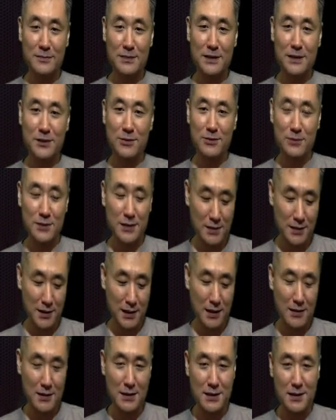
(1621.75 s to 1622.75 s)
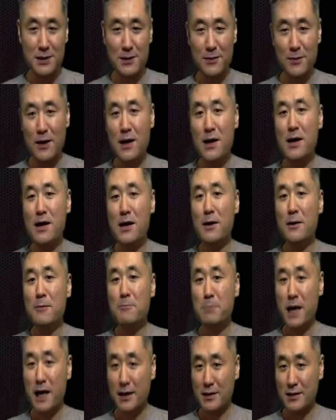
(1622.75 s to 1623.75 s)
So this, that is the
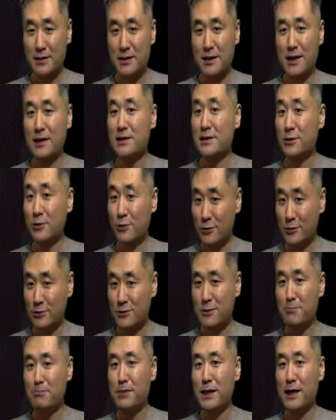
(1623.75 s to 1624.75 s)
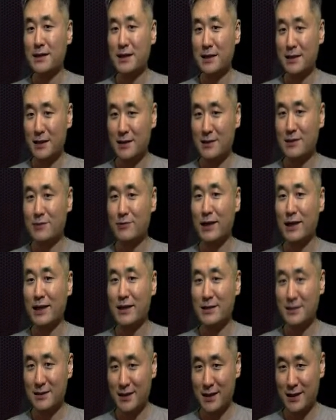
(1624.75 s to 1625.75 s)
pat, that is called patella
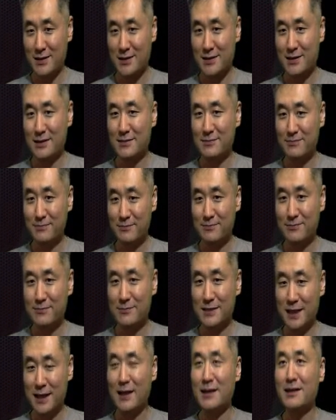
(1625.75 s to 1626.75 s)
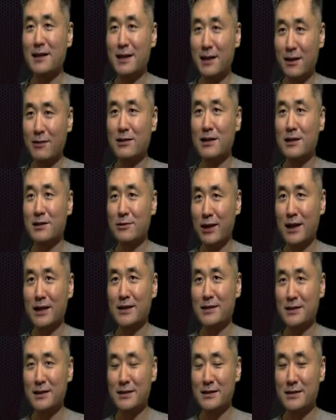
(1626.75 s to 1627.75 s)
grind test. Yeah, literally
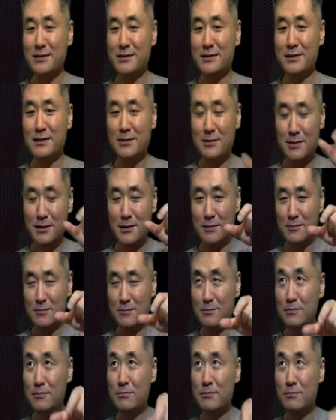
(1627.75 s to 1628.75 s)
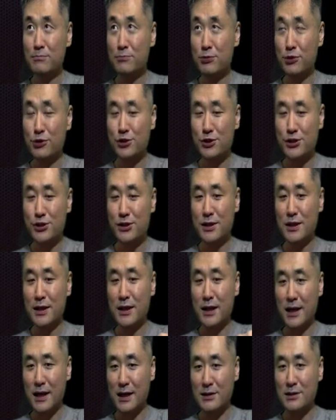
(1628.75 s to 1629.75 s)
grinding, push
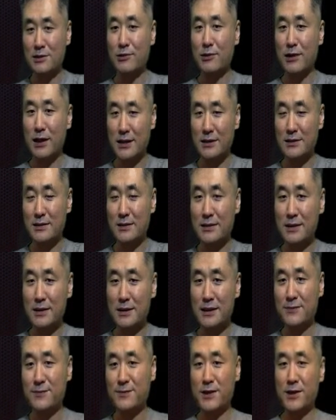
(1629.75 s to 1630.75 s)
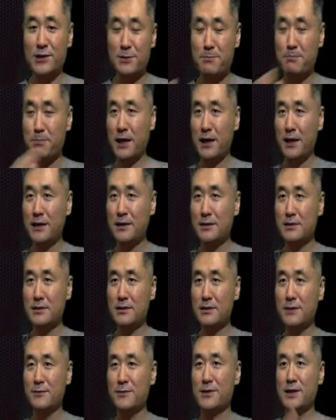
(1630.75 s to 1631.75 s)
and grind. If there is a
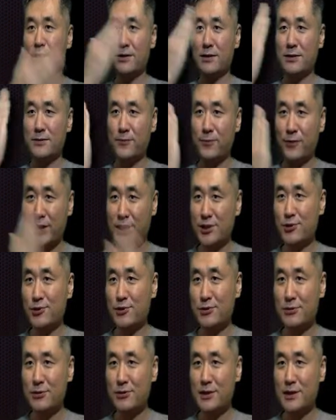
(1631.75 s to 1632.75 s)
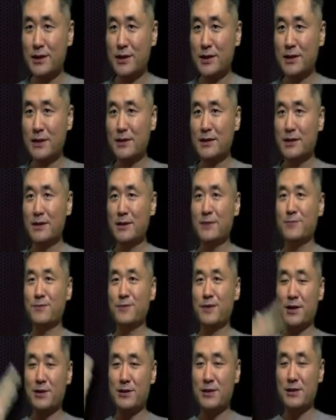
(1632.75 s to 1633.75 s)
pain, if there is friction, if
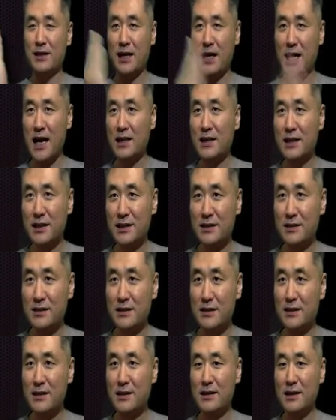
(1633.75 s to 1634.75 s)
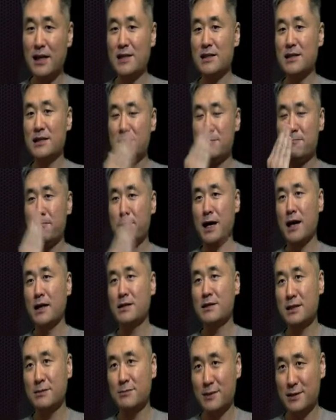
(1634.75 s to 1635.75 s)
there is a locking, that is
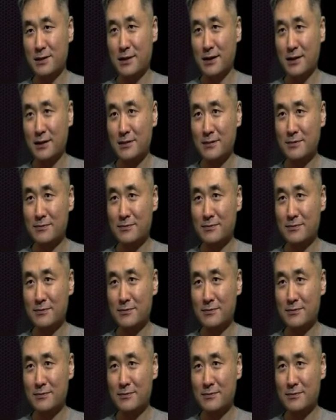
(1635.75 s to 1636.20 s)
positive sign.